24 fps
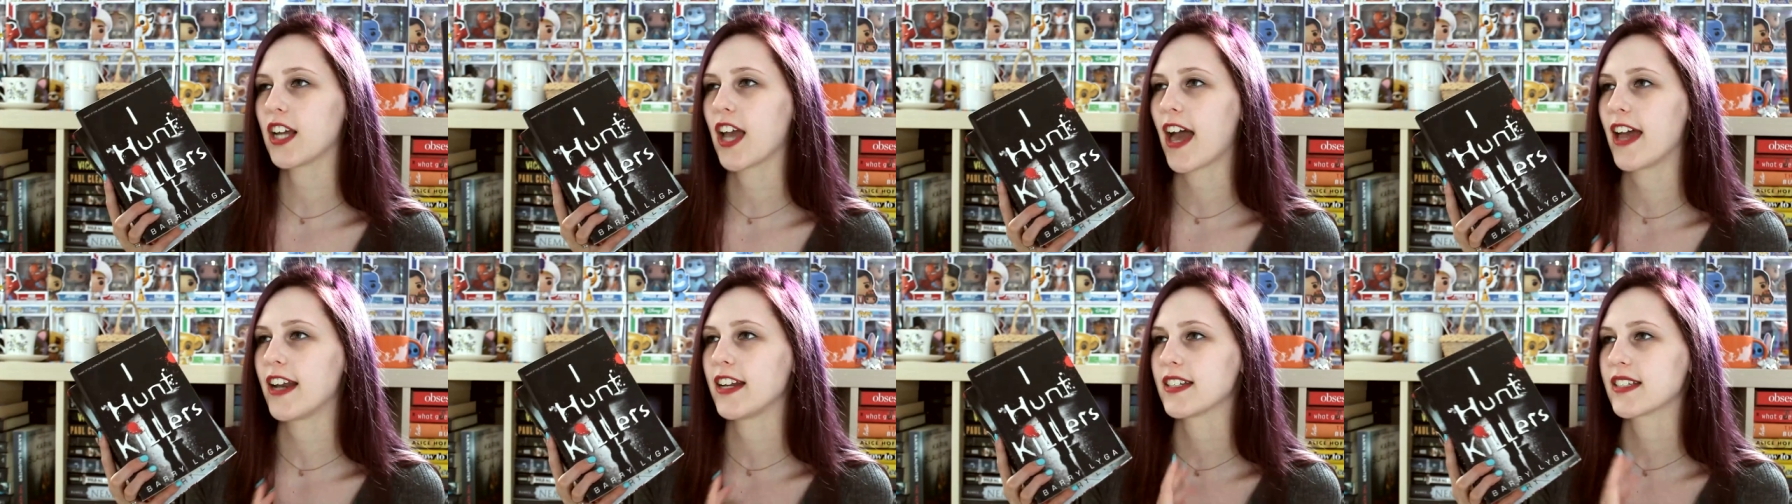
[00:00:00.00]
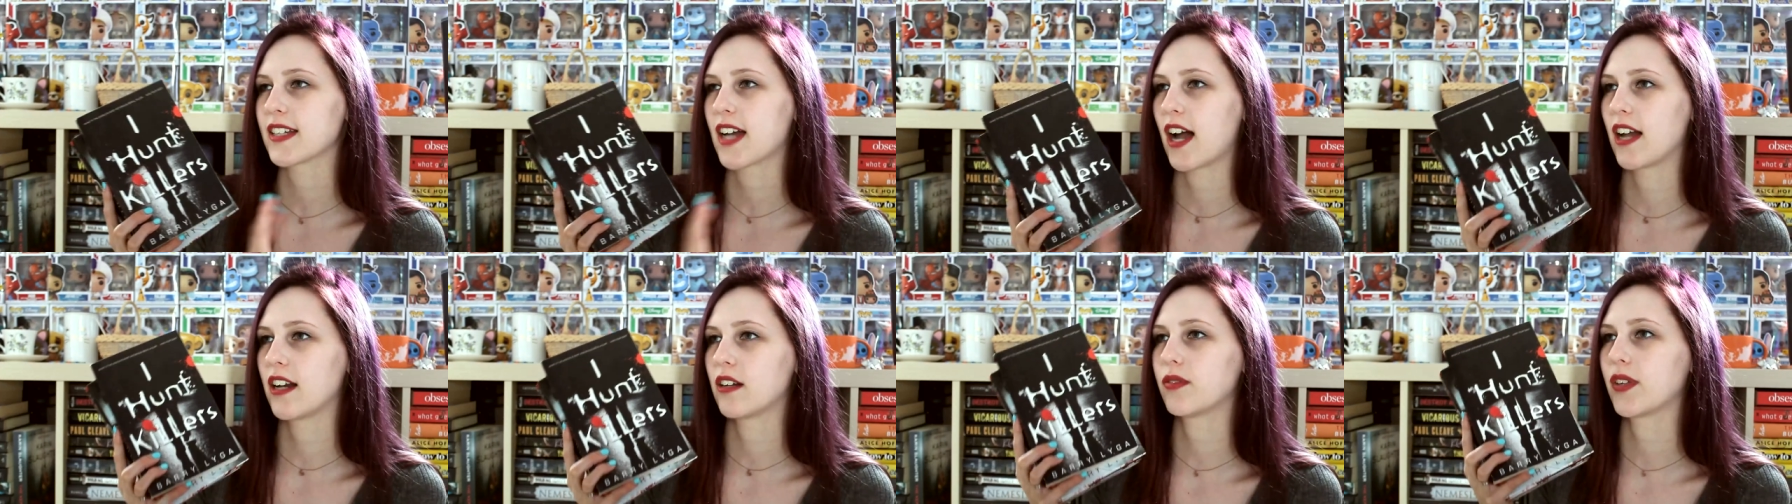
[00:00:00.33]
and it's
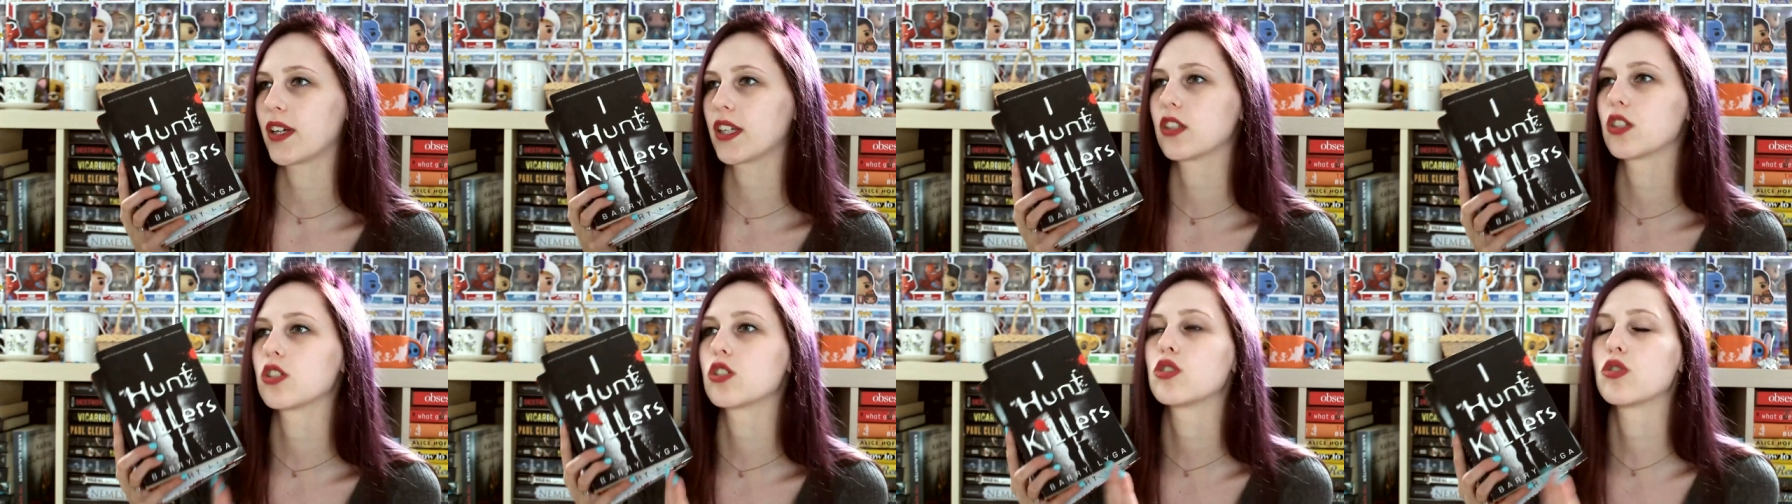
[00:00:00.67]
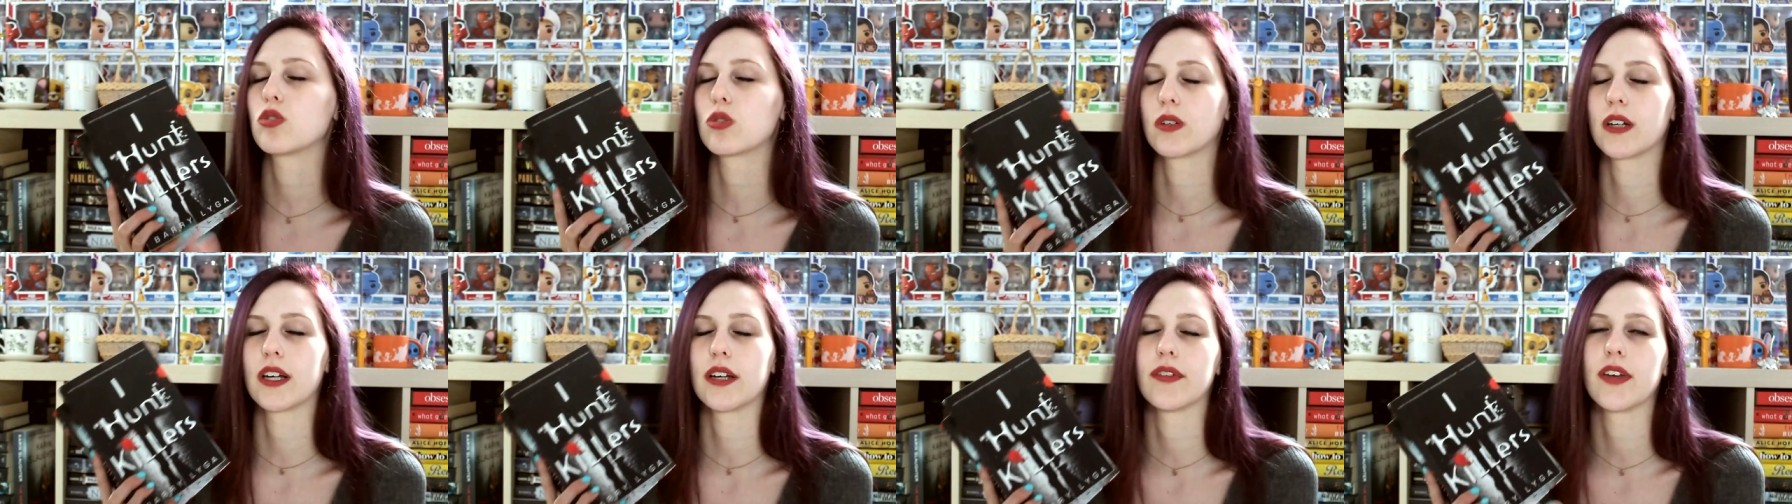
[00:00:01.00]
kind of like the
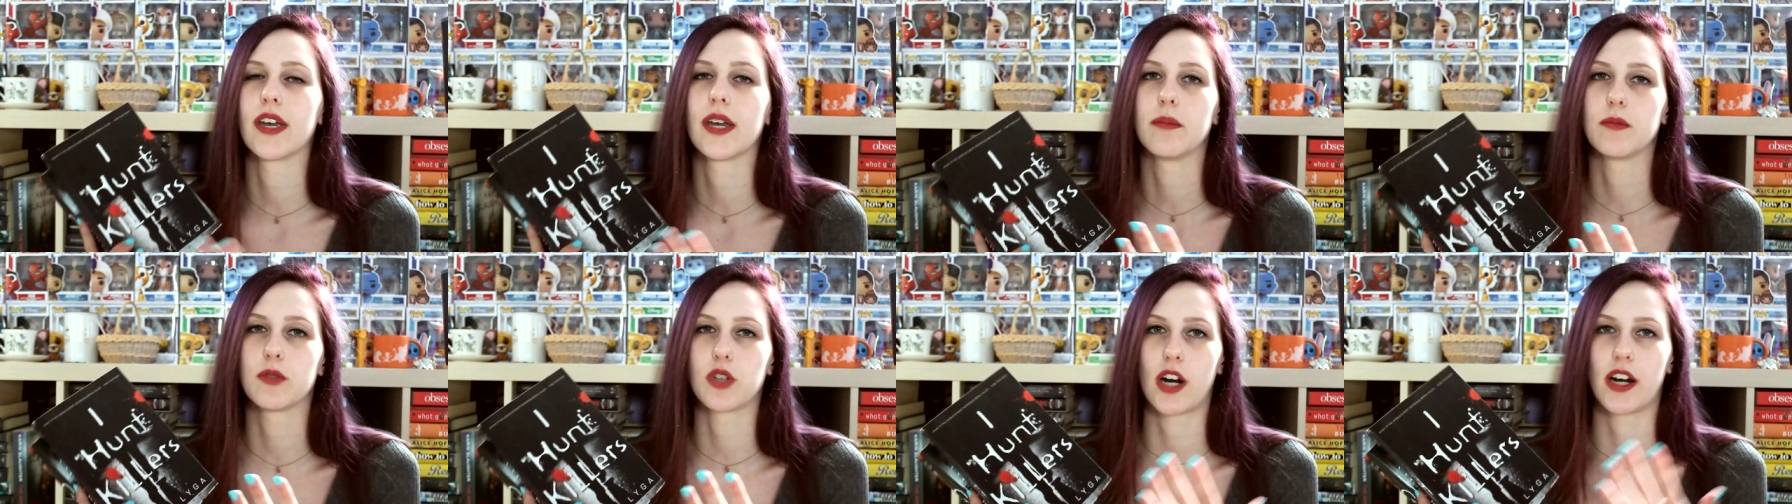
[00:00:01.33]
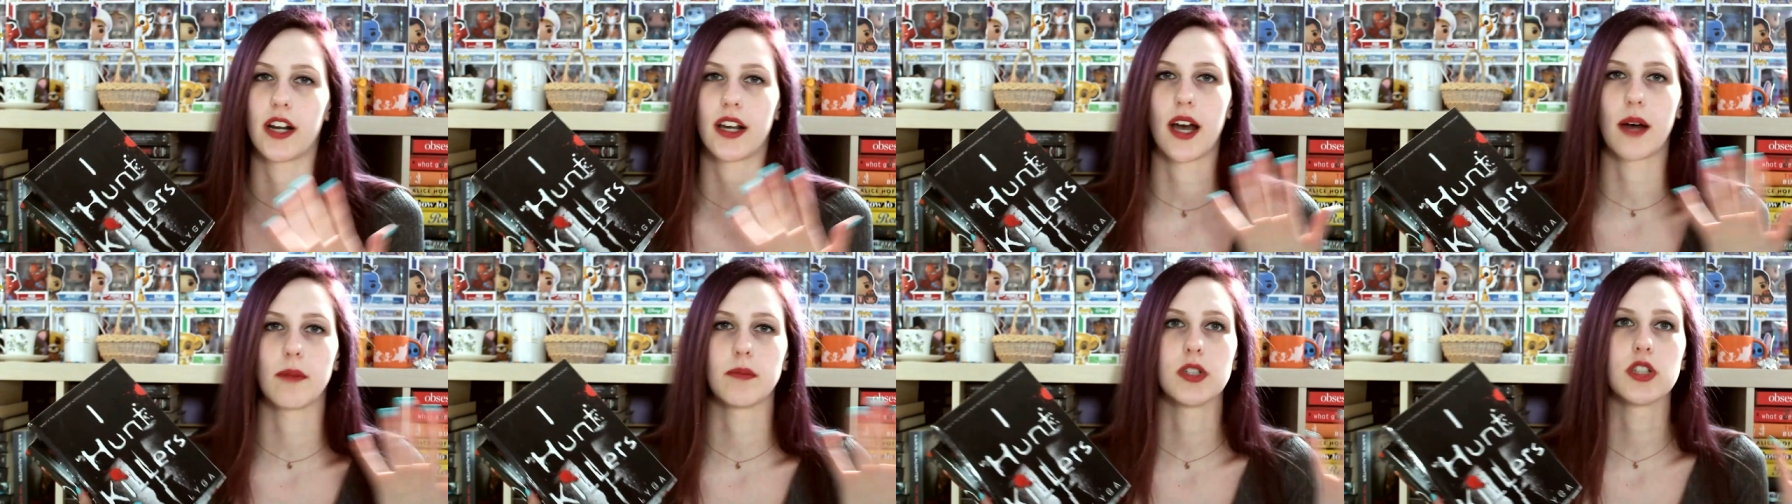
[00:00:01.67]
story of him trying to
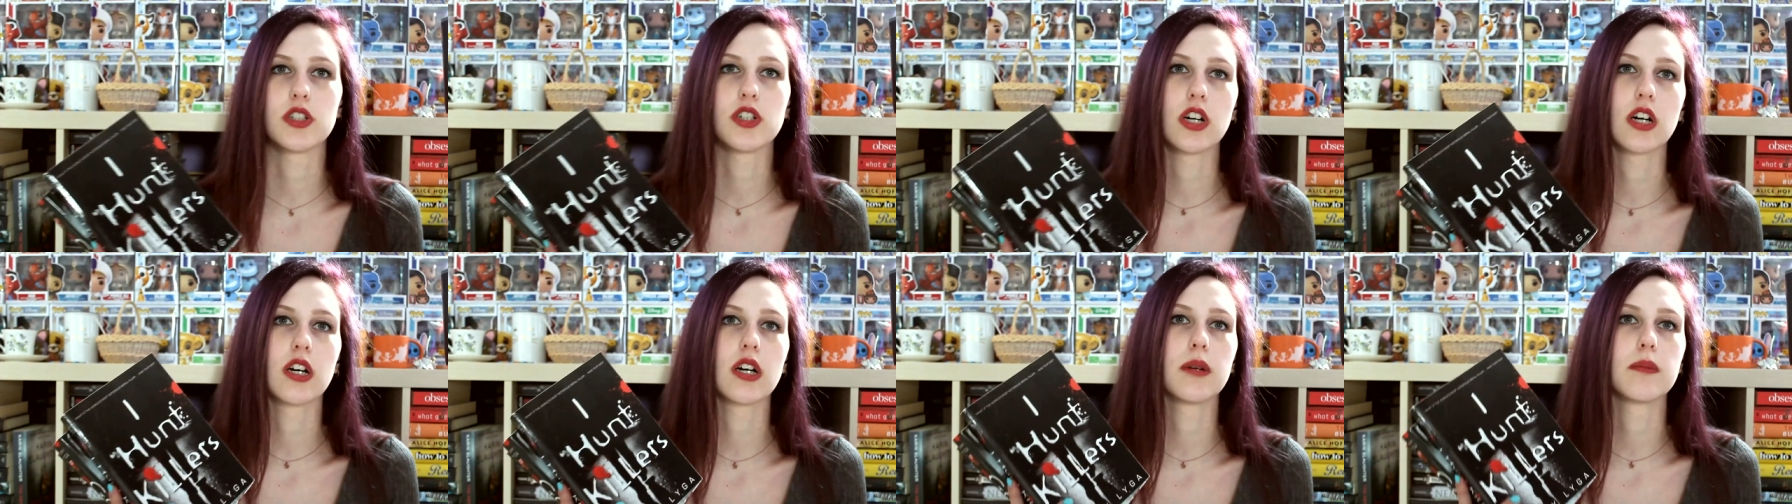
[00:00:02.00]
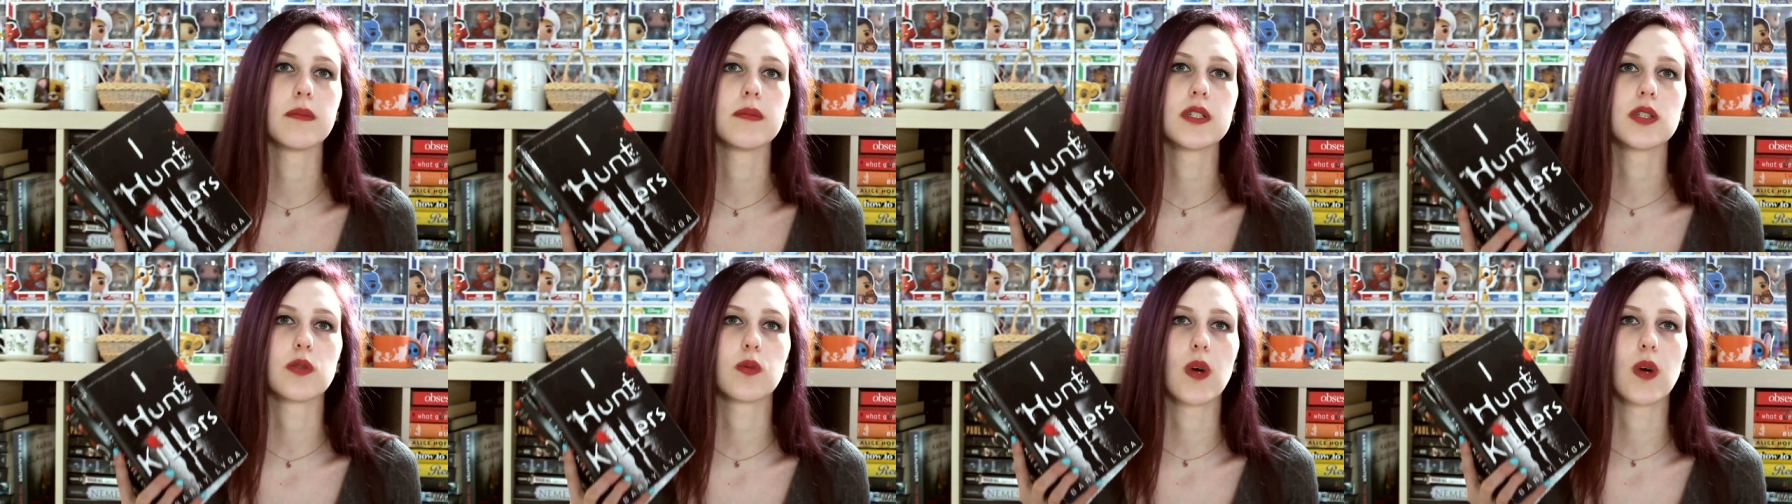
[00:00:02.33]
come to terms